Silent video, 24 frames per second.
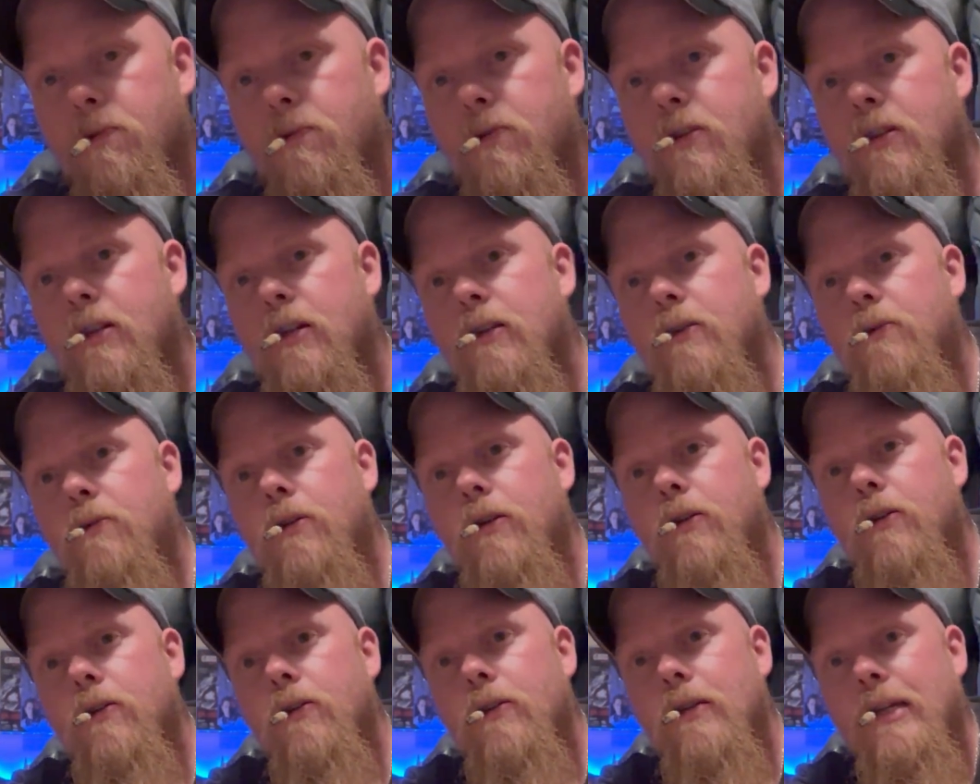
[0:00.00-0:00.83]
So, we're
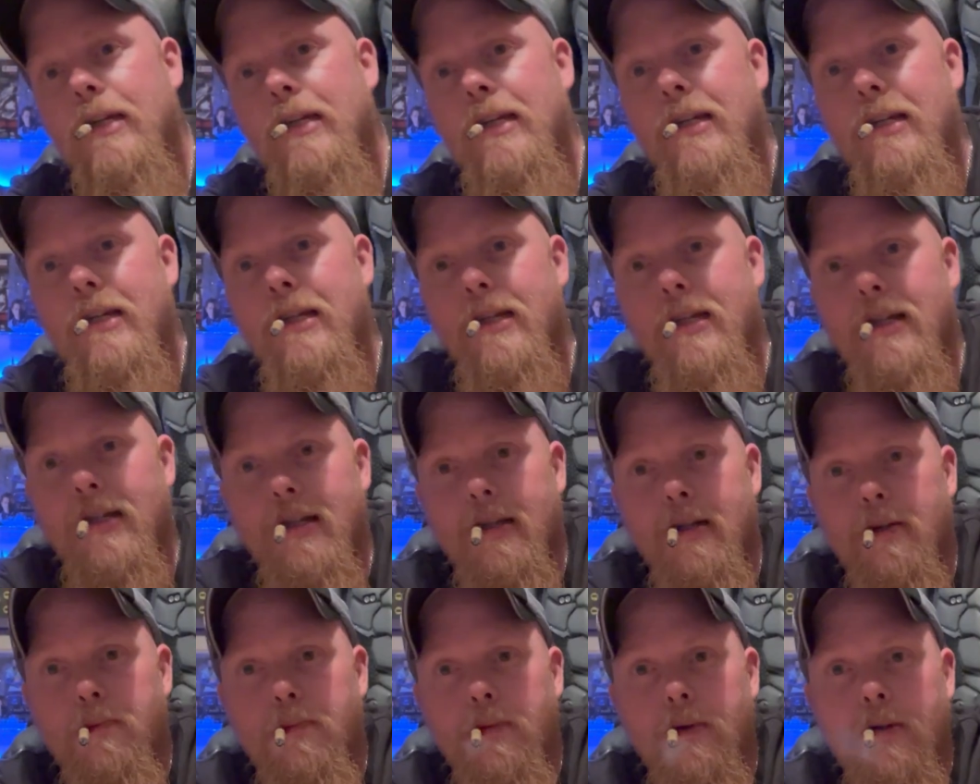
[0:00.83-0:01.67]
going to take
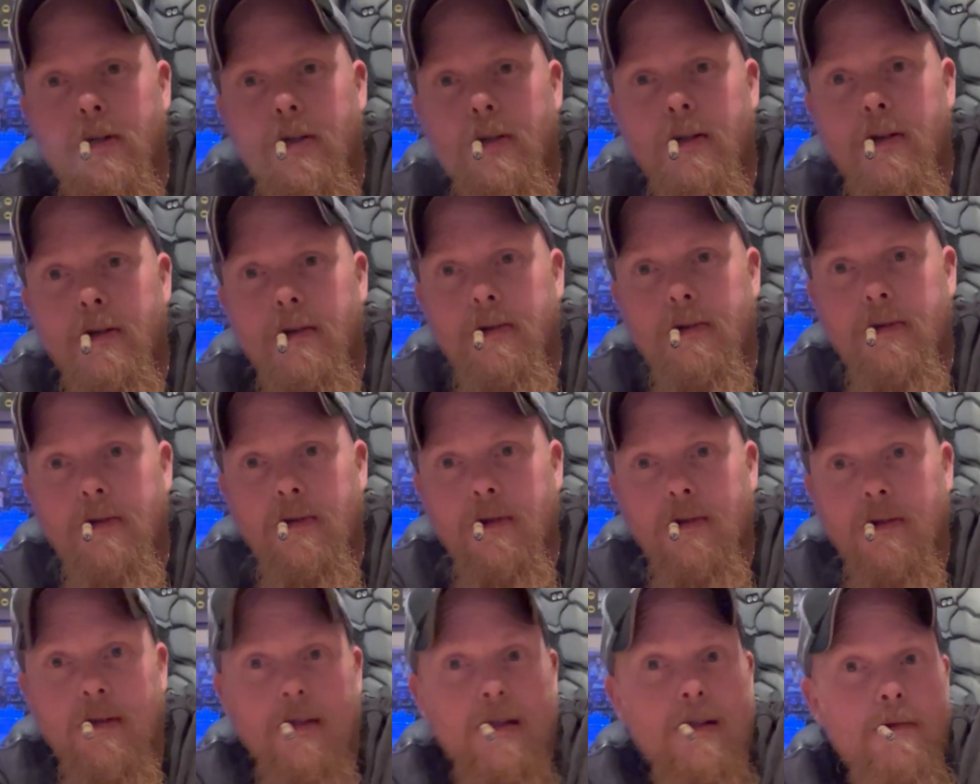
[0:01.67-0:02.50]
it apart,
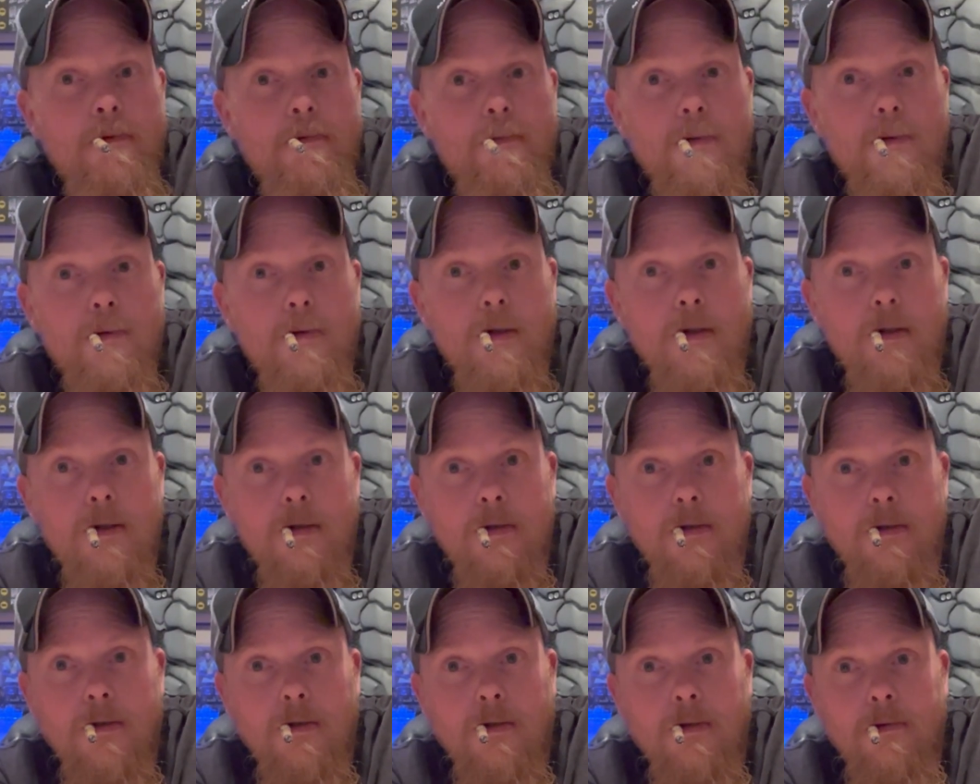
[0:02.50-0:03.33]
see if it
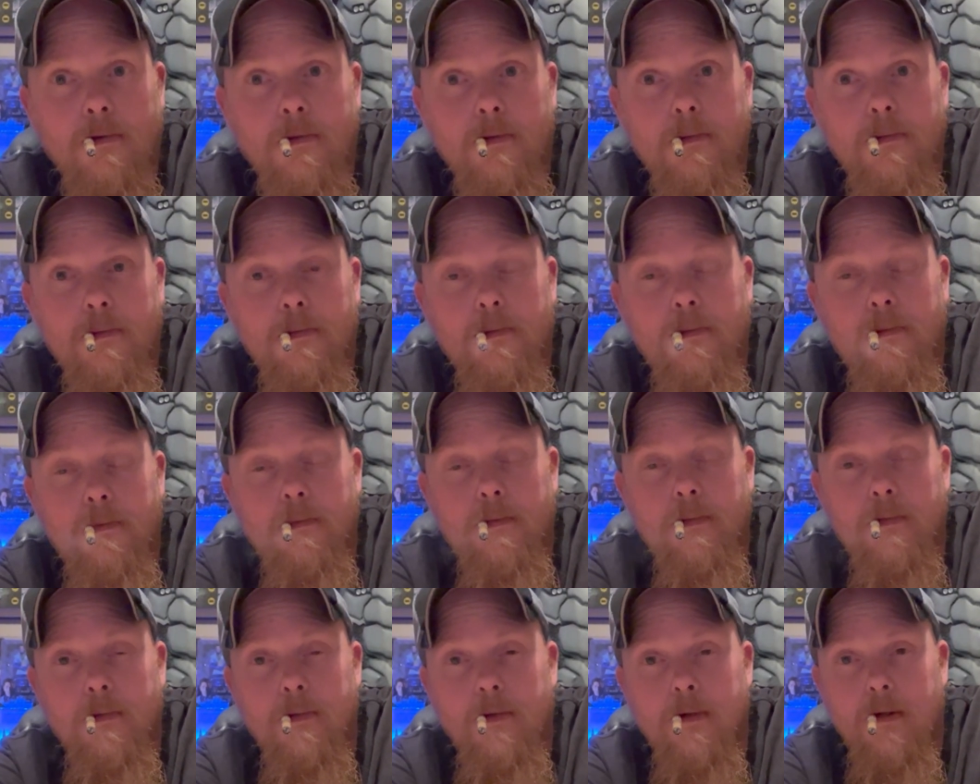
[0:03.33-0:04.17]
works.
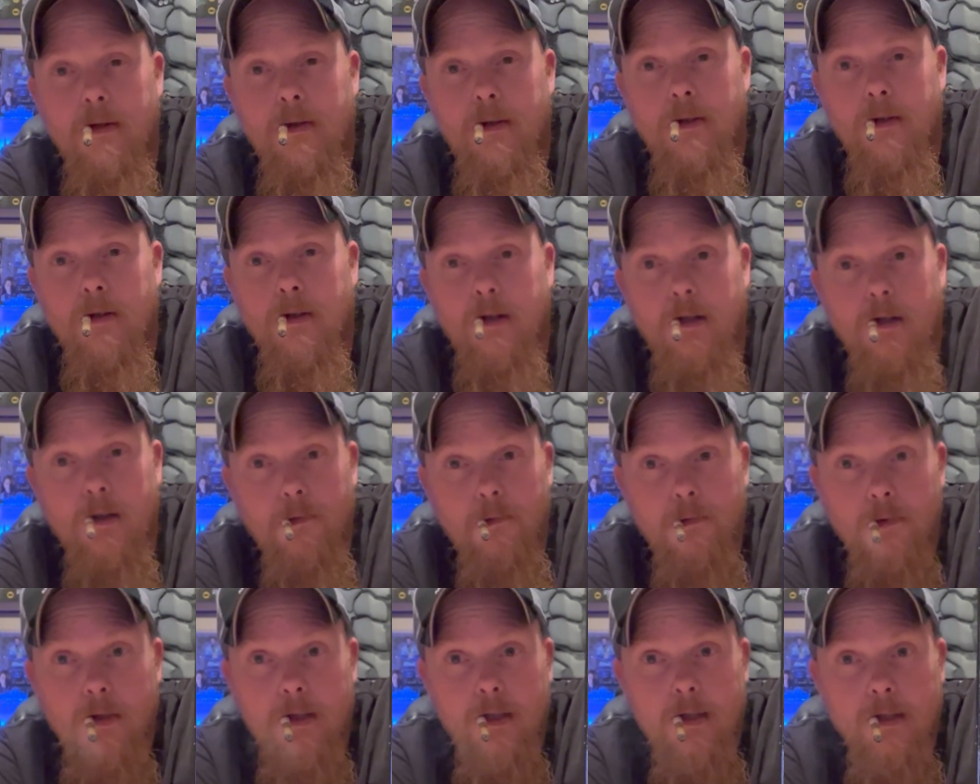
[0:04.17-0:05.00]

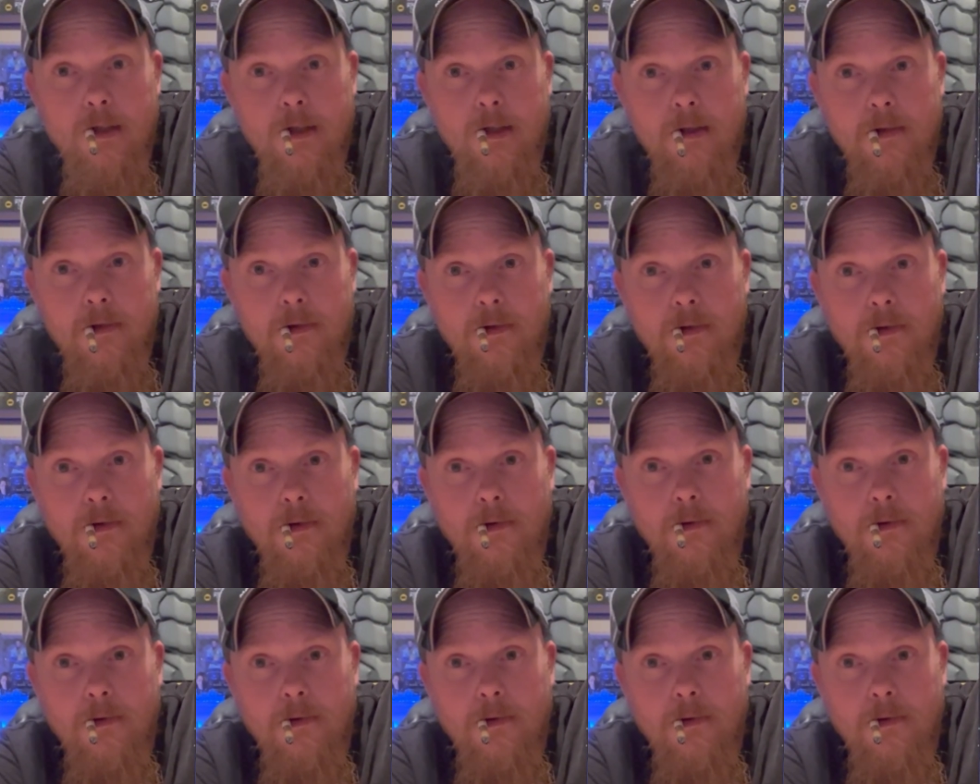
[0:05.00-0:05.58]
Hopefully it does.